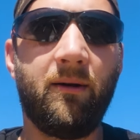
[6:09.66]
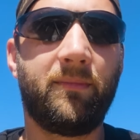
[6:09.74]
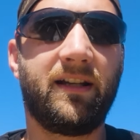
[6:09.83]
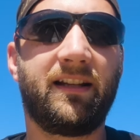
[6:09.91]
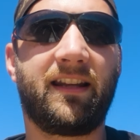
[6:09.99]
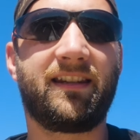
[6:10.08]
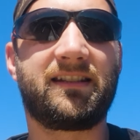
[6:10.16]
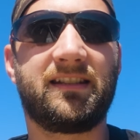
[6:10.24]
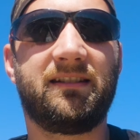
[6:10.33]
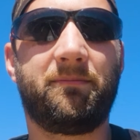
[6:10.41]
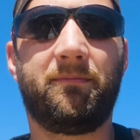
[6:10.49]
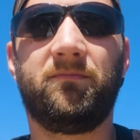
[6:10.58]
Being that this
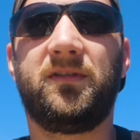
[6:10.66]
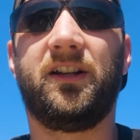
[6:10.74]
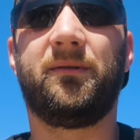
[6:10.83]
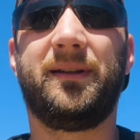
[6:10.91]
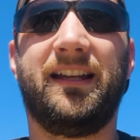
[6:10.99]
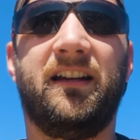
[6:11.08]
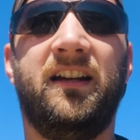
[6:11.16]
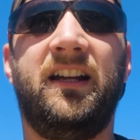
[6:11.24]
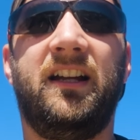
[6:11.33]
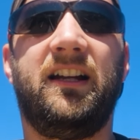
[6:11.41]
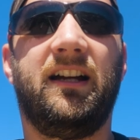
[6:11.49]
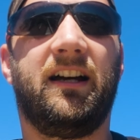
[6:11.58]
is going to be a
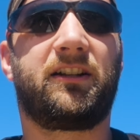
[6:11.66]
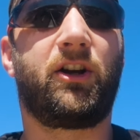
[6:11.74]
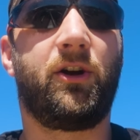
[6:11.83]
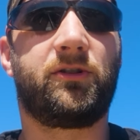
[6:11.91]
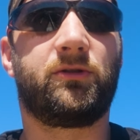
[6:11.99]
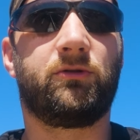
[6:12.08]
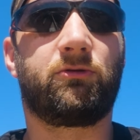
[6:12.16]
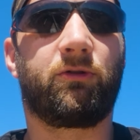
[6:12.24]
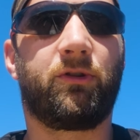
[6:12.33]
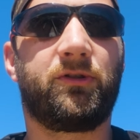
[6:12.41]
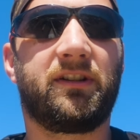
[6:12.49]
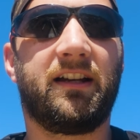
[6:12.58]
coastal
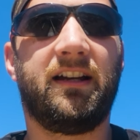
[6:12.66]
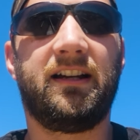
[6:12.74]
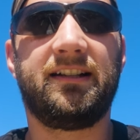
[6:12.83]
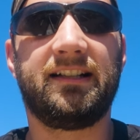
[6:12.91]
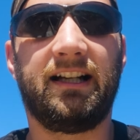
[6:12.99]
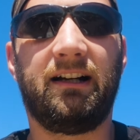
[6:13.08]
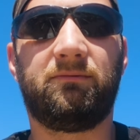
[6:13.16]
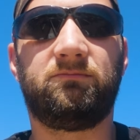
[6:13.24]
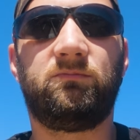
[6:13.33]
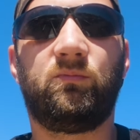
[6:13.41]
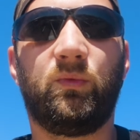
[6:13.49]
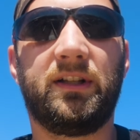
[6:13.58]
cruiser,
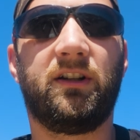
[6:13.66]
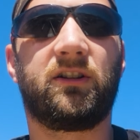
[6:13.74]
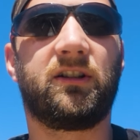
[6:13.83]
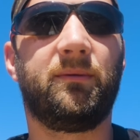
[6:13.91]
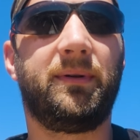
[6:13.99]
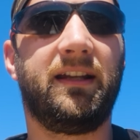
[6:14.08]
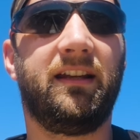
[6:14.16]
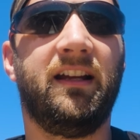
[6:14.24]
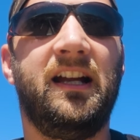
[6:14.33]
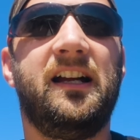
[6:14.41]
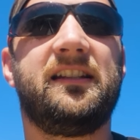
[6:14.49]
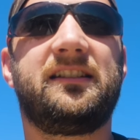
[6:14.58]
we're not going to be
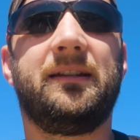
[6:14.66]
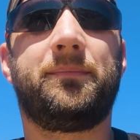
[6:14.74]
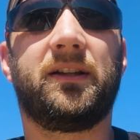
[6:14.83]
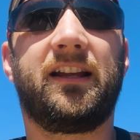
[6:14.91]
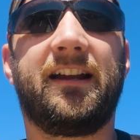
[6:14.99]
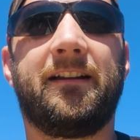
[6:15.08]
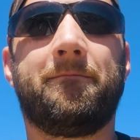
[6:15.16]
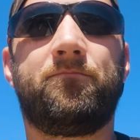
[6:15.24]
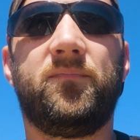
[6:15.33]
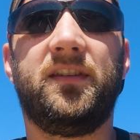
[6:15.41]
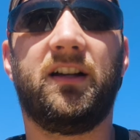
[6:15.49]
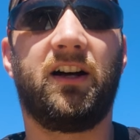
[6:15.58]
stipulated
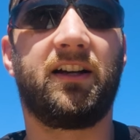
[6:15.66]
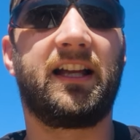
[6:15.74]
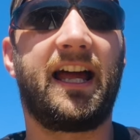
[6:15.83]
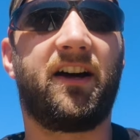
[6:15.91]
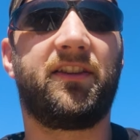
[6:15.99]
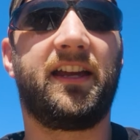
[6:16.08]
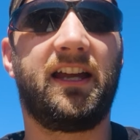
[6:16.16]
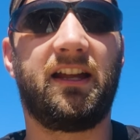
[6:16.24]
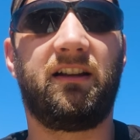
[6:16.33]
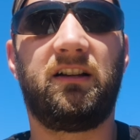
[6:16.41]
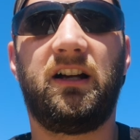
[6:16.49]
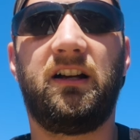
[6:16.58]
out
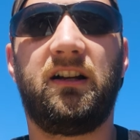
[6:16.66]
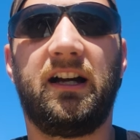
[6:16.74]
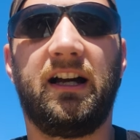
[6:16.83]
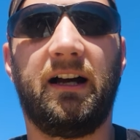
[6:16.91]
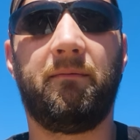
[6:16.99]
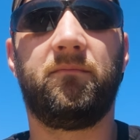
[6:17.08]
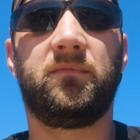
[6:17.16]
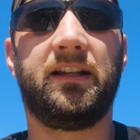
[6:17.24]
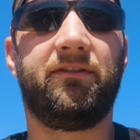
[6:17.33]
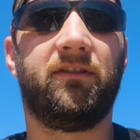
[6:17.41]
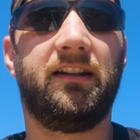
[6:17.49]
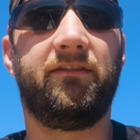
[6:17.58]
there
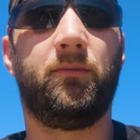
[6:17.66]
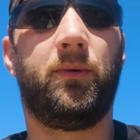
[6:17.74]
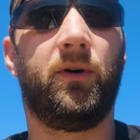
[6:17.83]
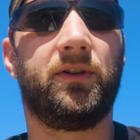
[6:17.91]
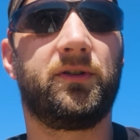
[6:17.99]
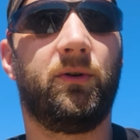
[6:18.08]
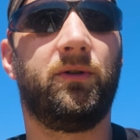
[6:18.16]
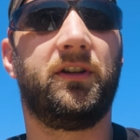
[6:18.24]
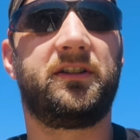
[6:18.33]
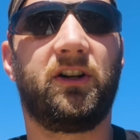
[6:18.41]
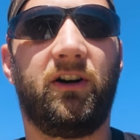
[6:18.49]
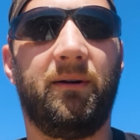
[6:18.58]
liverboards all
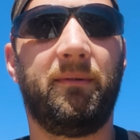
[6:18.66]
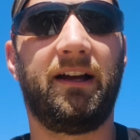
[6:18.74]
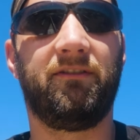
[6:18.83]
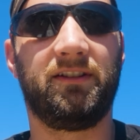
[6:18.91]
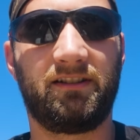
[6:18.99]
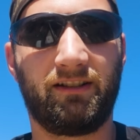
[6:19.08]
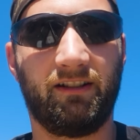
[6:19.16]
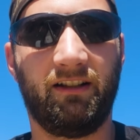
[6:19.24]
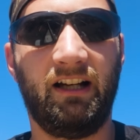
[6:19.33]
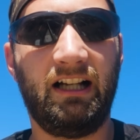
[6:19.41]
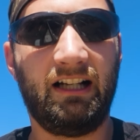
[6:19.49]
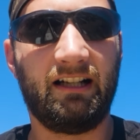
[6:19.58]
the time, having to
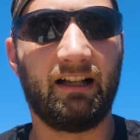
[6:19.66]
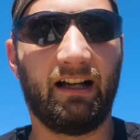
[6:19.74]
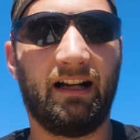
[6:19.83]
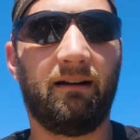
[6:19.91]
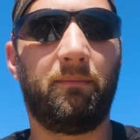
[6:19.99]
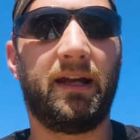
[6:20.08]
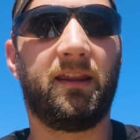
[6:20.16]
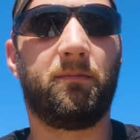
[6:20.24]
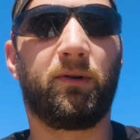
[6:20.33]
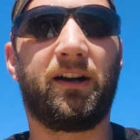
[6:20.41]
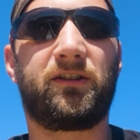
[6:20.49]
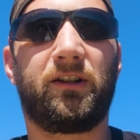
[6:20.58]
bear the
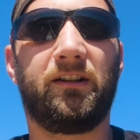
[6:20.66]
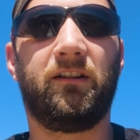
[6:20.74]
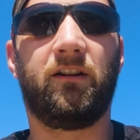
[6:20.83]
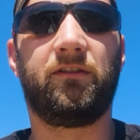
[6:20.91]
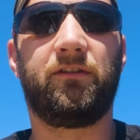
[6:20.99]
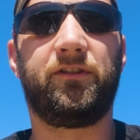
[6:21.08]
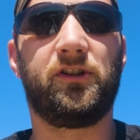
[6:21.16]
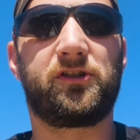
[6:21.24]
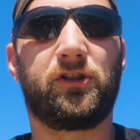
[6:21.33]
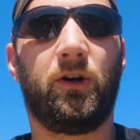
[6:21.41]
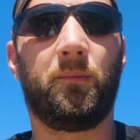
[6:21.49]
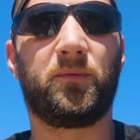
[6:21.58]
brunt of a few
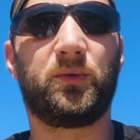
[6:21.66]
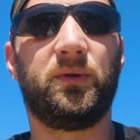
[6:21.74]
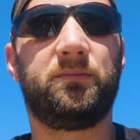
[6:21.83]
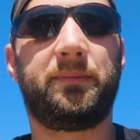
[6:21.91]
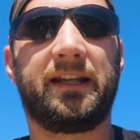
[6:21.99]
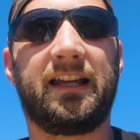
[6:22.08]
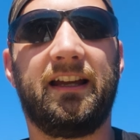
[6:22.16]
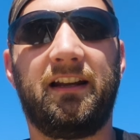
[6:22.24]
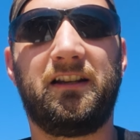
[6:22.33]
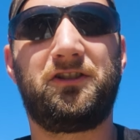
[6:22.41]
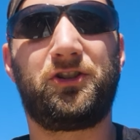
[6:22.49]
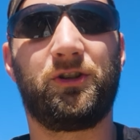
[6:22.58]
storms. We'll
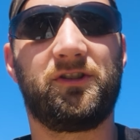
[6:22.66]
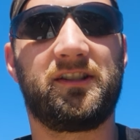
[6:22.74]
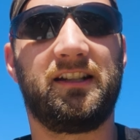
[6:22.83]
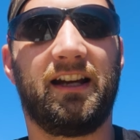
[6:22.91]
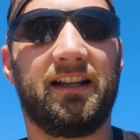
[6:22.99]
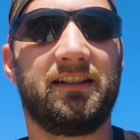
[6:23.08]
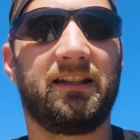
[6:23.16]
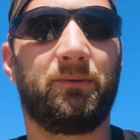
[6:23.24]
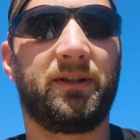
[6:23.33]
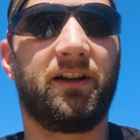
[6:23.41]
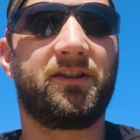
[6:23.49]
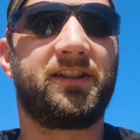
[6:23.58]
choose the days that
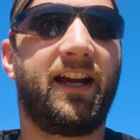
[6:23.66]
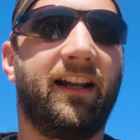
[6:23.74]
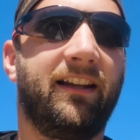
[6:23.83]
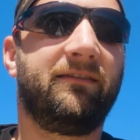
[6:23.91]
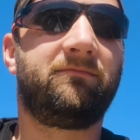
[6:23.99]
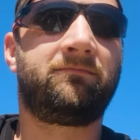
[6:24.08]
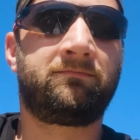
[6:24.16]
we go sailing.